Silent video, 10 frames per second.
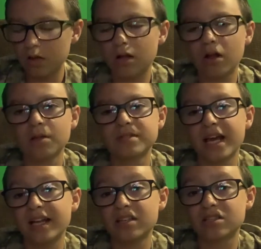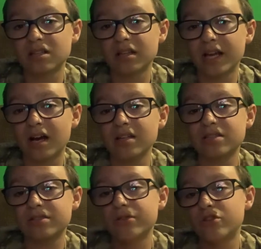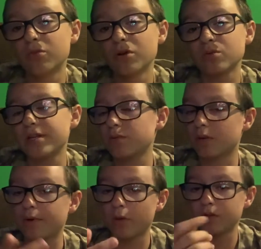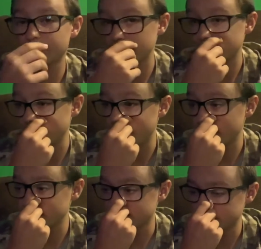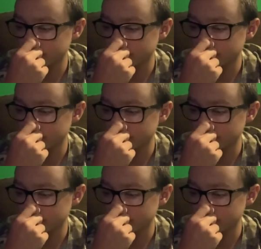all I'm saying is, like, us YouTubers, we just want to put out what's best for you guys.